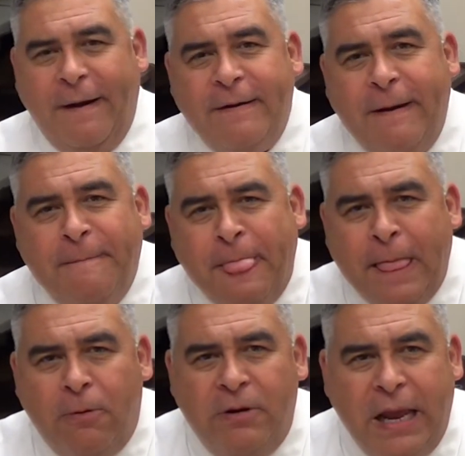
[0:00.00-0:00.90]
Okay,
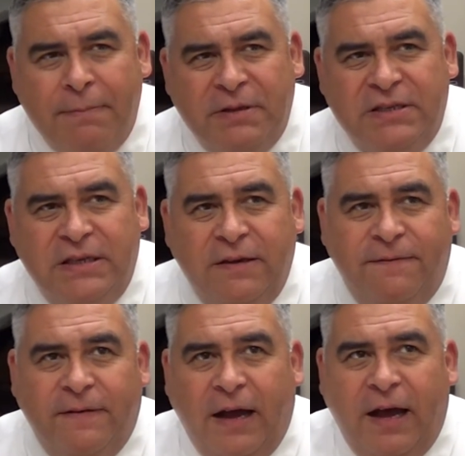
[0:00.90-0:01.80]
what happens
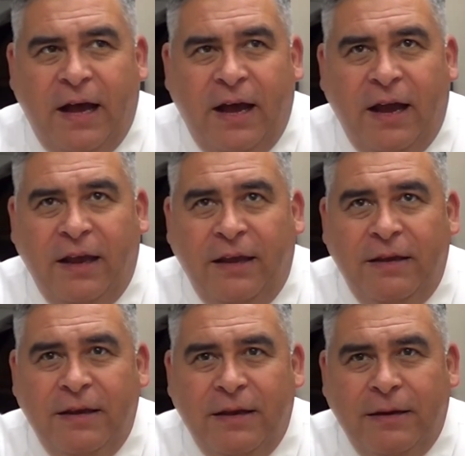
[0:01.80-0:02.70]
if I
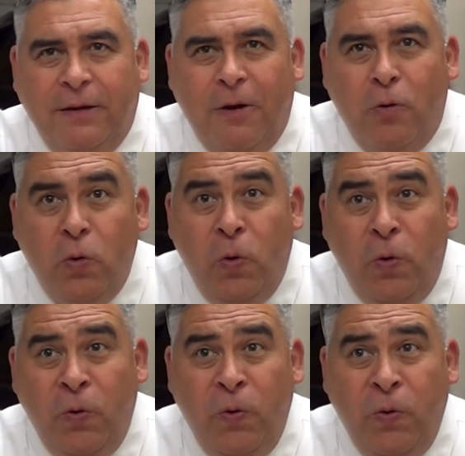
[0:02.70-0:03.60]
go
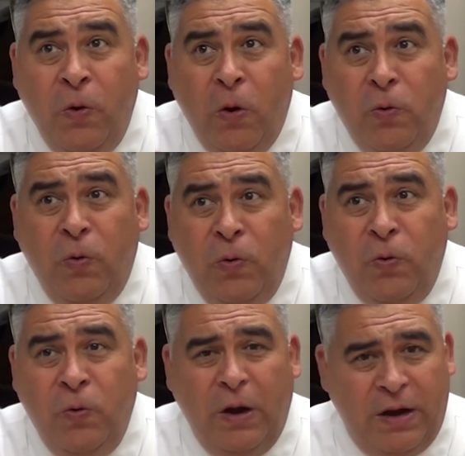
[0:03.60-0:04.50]

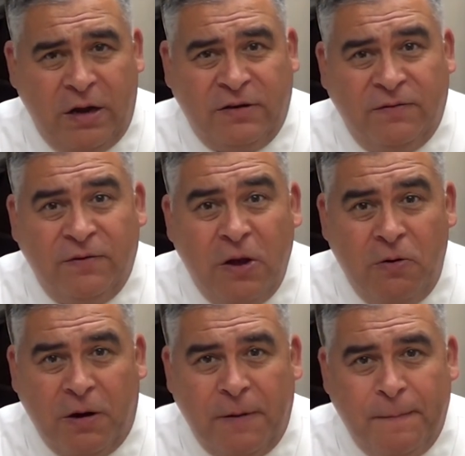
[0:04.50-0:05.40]
an octave
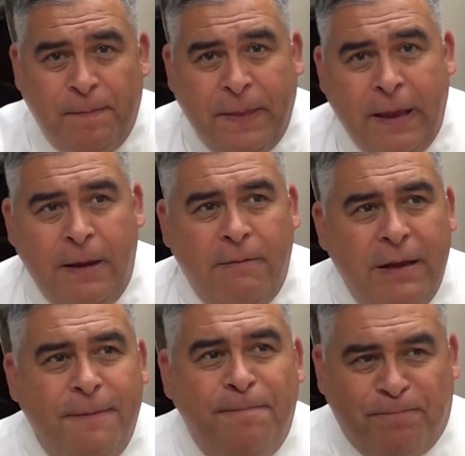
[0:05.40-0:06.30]
lower?
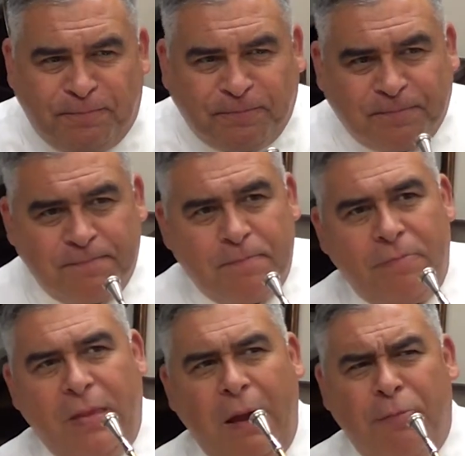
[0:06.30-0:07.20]
Well,
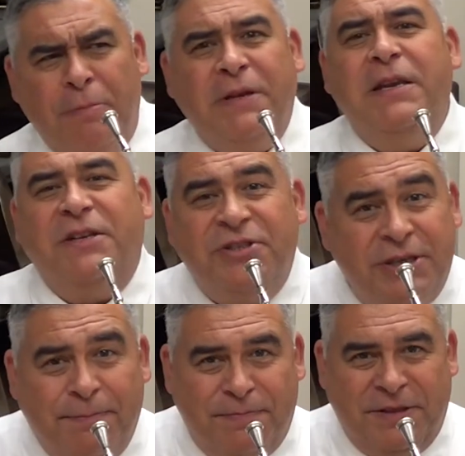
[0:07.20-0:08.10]
I'm probably going to
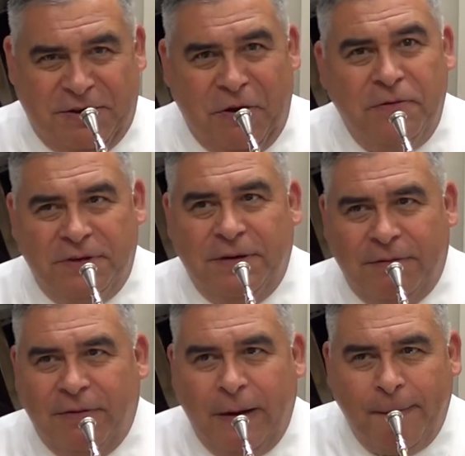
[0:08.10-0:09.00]
chip the note,
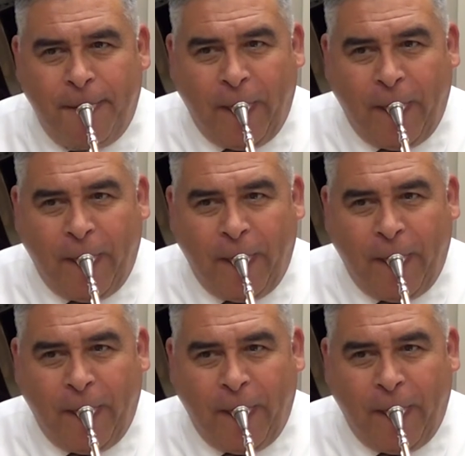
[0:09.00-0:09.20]
right?